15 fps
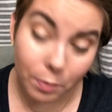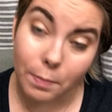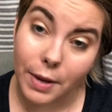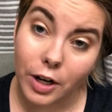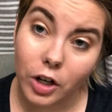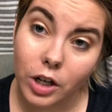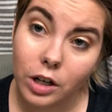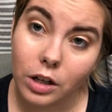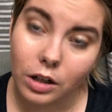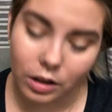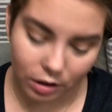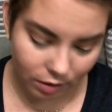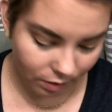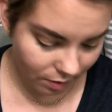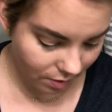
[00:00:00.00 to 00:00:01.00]
Bitter,
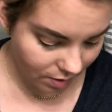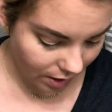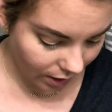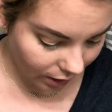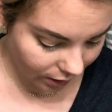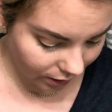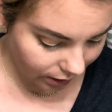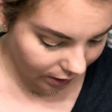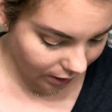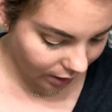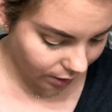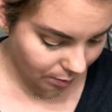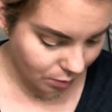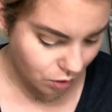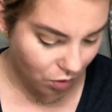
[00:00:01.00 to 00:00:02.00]
this
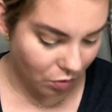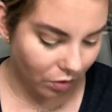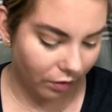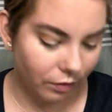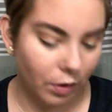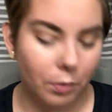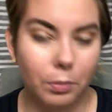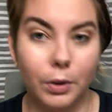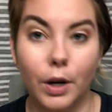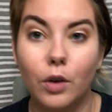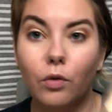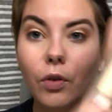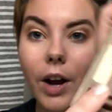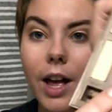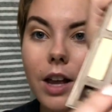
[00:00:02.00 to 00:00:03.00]
beautiful brick
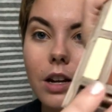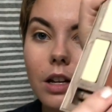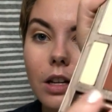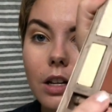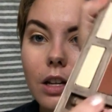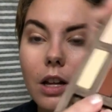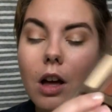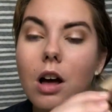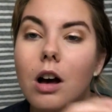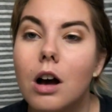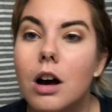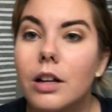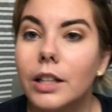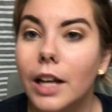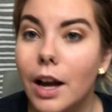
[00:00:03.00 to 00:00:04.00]
red,
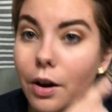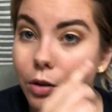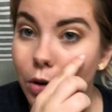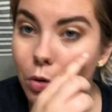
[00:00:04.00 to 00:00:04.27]
on the outer